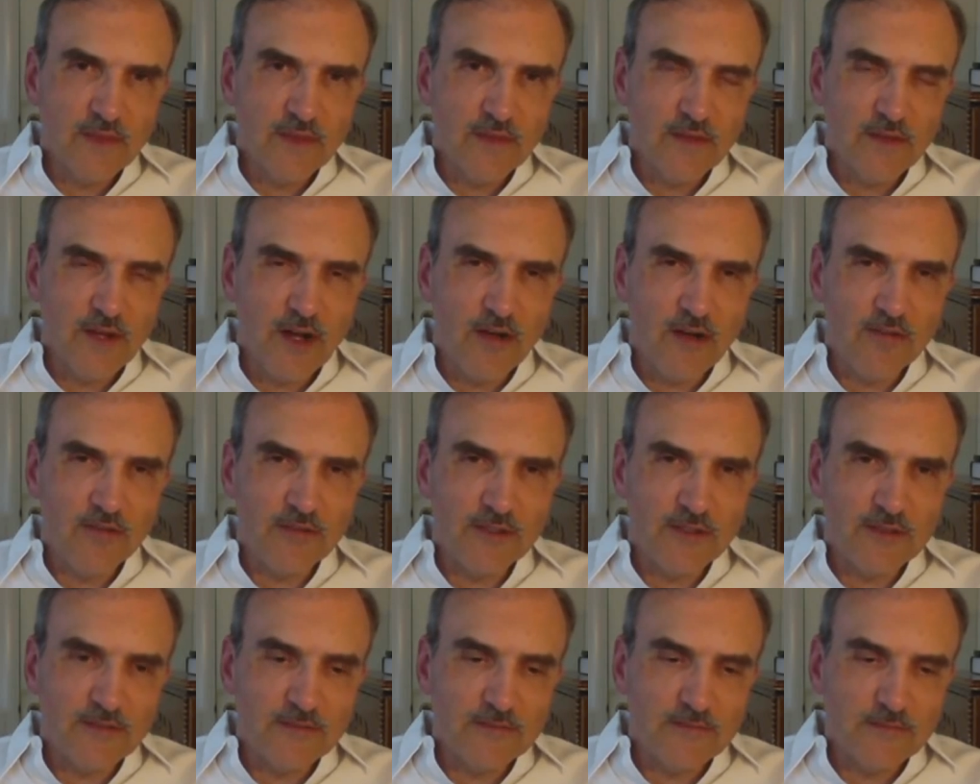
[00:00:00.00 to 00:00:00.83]
But
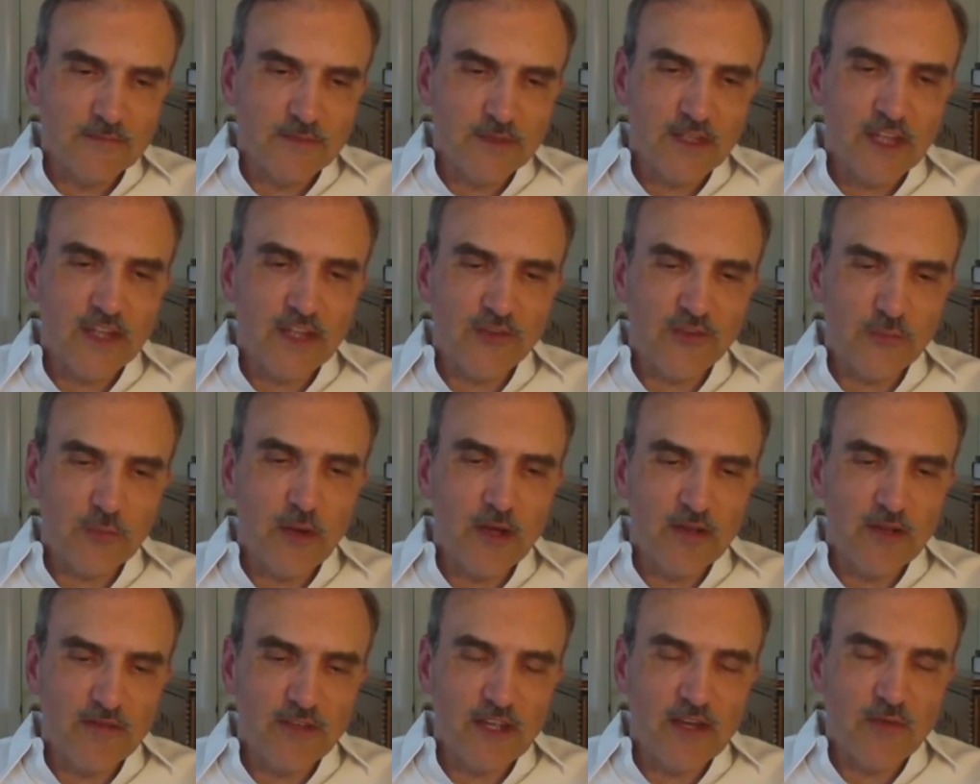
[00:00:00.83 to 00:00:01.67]
that's
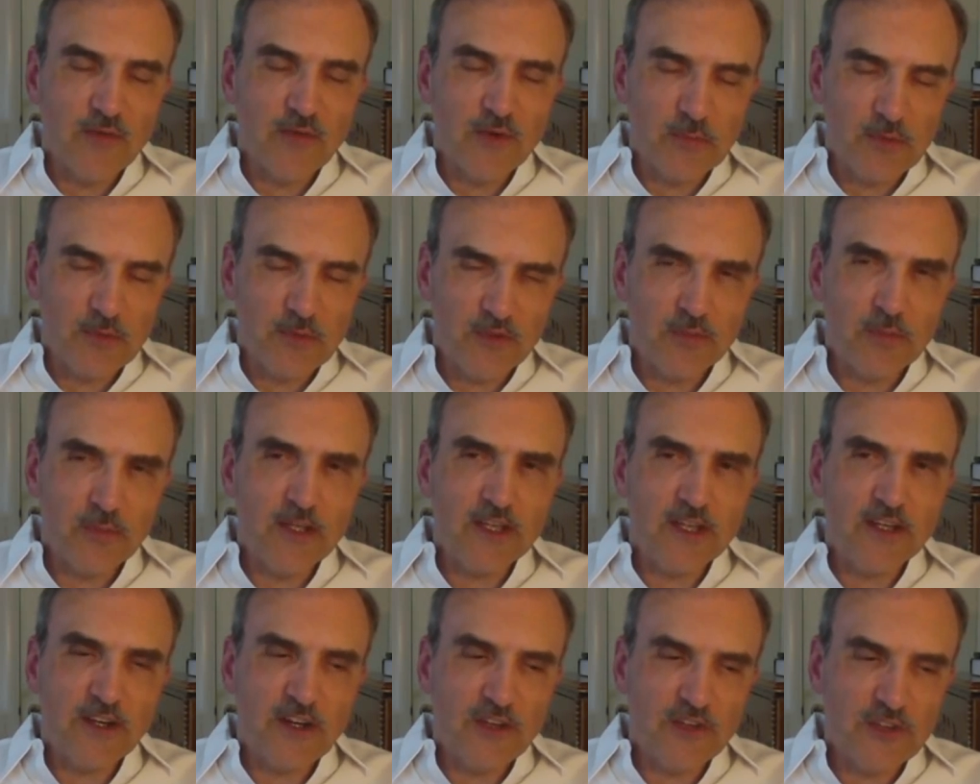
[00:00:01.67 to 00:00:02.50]
my favorite, just
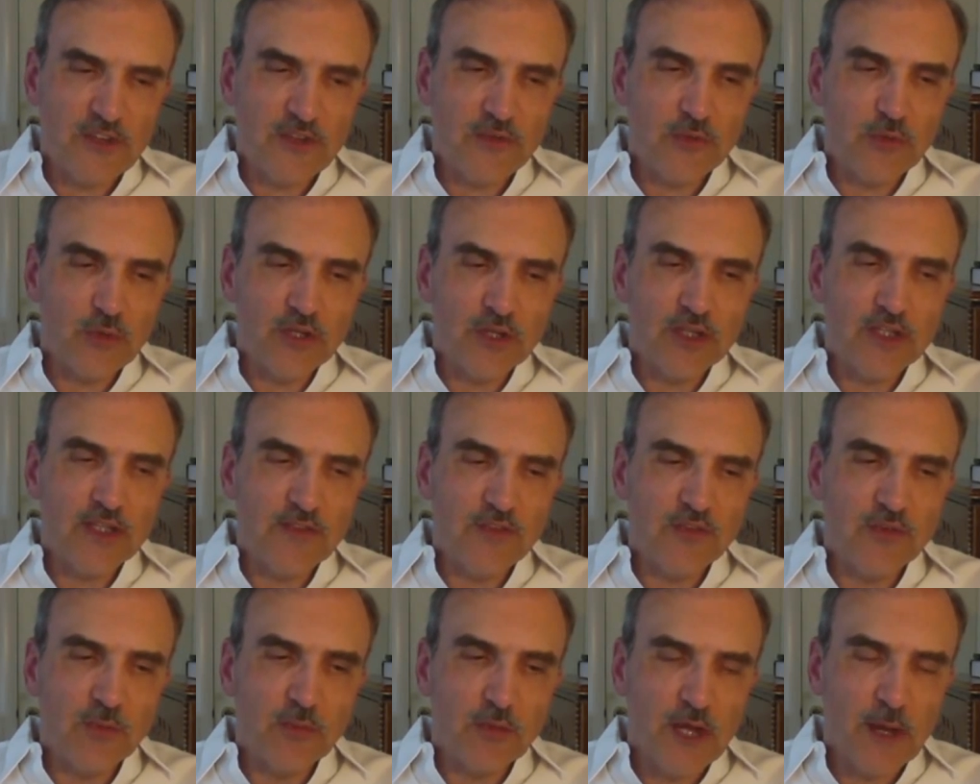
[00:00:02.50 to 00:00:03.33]
because it really
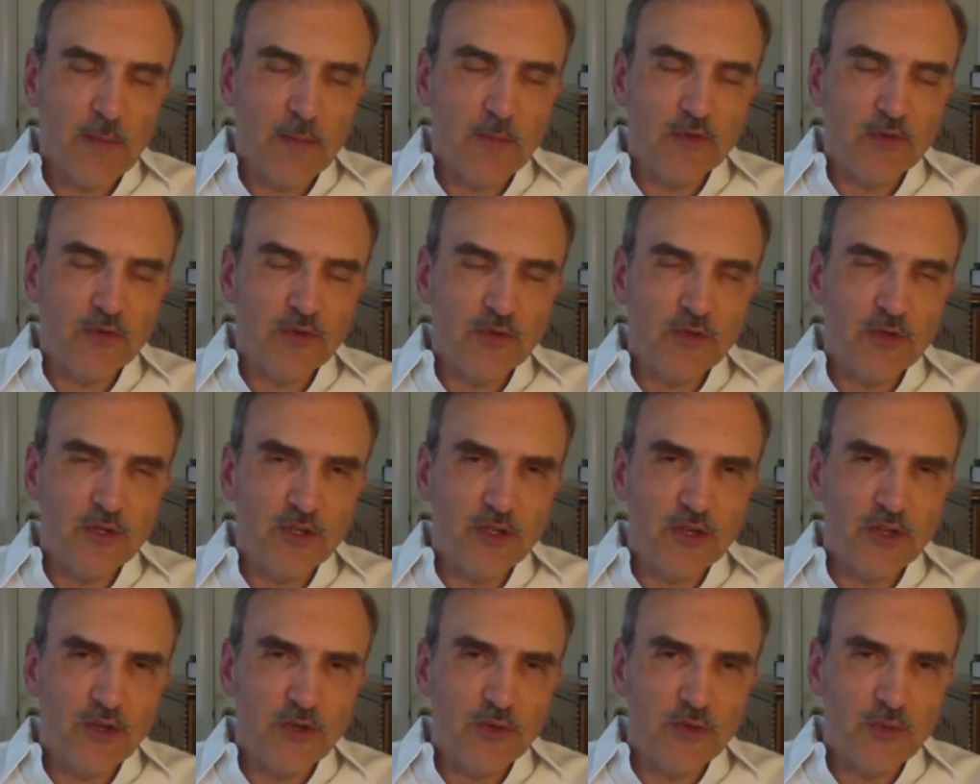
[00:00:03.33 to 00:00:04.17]
gives them an opportunity
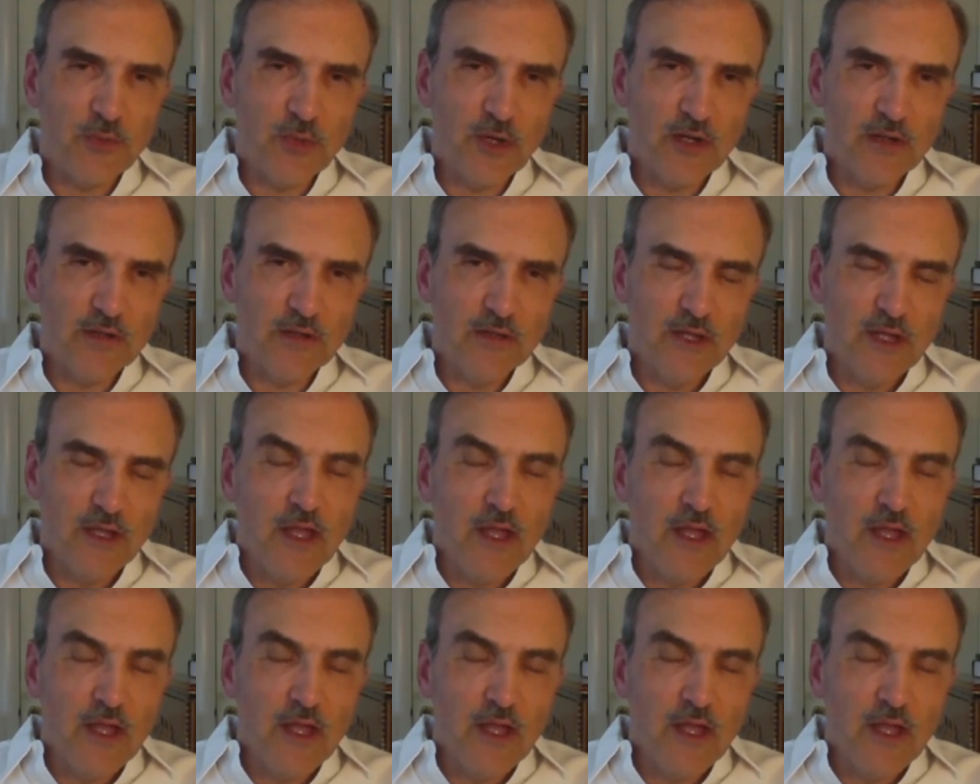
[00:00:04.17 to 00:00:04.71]
to do well.